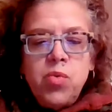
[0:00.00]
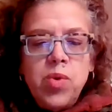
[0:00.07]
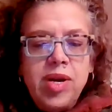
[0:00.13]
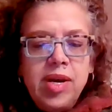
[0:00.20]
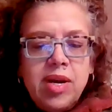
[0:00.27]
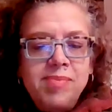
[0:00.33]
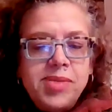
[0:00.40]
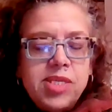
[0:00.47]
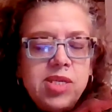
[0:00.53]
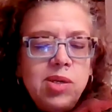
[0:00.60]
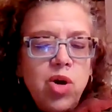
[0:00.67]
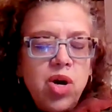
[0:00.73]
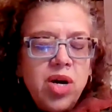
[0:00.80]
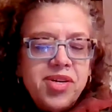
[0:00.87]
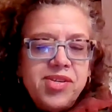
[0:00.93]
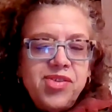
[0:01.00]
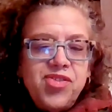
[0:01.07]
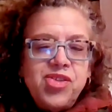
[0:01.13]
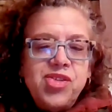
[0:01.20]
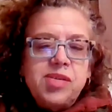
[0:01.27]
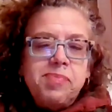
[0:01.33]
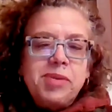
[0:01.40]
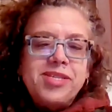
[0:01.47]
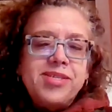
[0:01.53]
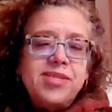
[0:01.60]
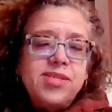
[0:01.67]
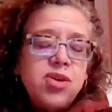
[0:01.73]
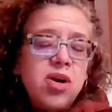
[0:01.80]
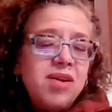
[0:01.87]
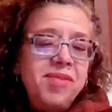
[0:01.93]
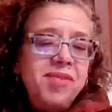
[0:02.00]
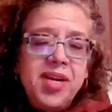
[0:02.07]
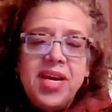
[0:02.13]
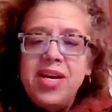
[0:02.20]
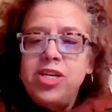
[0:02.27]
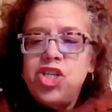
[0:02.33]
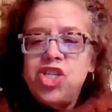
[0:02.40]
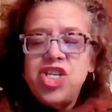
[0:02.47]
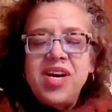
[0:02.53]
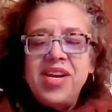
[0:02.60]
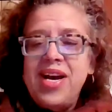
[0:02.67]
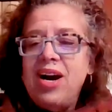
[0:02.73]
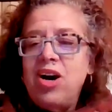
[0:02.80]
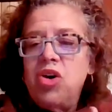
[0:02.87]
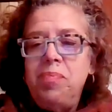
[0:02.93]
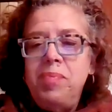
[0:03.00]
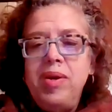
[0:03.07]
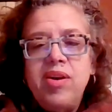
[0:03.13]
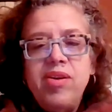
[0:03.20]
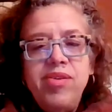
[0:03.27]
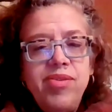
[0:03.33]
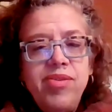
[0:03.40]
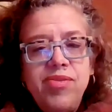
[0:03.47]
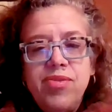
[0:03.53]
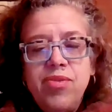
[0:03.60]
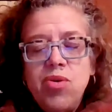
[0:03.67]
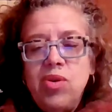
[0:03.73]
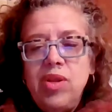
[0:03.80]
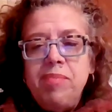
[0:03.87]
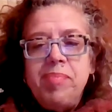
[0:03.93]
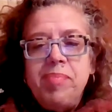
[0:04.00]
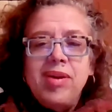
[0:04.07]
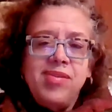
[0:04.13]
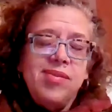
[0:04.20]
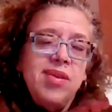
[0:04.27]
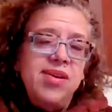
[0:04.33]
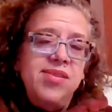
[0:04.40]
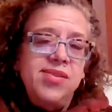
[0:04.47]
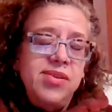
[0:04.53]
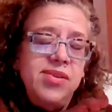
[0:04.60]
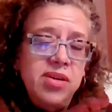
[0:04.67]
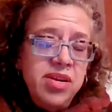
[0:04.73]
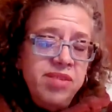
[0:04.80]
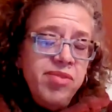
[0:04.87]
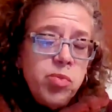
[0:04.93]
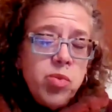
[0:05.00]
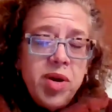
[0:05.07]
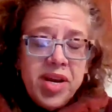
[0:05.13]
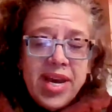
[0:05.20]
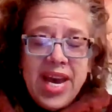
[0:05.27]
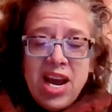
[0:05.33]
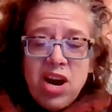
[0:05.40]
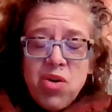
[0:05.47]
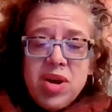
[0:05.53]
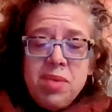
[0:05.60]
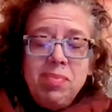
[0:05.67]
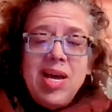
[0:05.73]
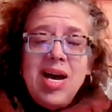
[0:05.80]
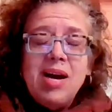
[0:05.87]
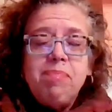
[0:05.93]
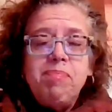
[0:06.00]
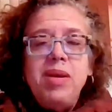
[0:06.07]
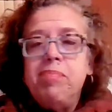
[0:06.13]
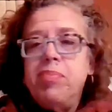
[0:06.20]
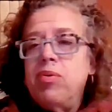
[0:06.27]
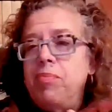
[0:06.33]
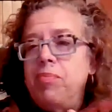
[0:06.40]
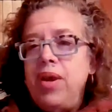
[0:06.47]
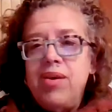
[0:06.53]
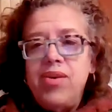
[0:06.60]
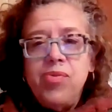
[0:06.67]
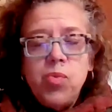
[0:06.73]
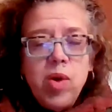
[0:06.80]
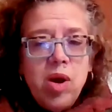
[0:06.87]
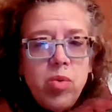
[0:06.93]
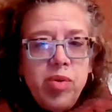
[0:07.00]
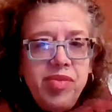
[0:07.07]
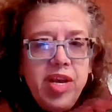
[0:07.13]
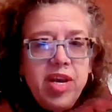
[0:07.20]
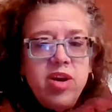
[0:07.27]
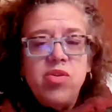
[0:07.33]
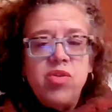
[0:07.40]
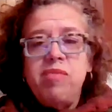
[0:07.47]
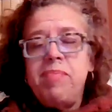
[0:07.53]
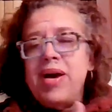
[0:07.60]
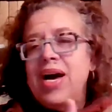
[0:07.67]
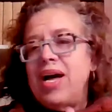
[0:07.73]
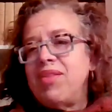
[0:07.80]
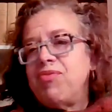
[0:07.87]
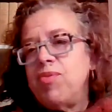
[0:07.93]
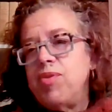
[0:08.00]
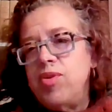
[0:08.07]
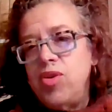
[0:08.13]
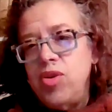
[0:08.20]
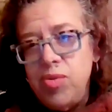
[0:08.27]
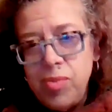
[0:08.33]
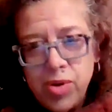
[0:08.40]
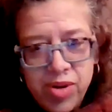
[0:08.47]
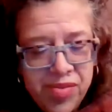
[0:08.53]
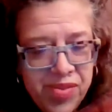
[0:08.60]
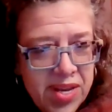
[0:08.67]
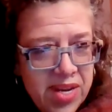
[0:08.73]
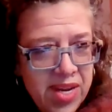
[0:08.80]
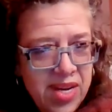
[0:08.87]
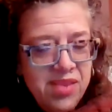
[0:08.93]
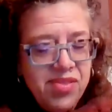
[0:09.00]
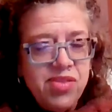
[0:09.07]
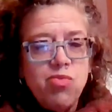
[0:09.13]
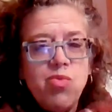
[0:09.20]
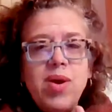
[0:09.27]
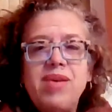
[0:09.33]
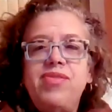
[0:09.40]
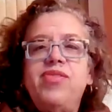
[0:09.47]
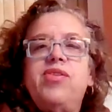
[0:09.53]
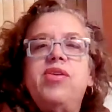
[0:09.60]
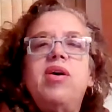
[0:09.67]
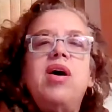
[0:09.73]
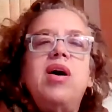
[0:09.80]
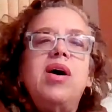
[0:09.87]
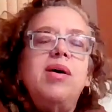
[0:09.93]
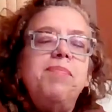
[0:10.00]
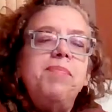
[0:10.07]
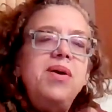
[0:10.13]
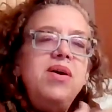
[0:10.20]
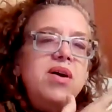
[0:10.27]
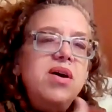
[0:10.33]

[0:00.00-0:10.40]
when it comes to long distance buses, often get shut out because early bus lines didn't even want to carry Black people, because where would they go to the bathroom? Could they eat at the rest stop?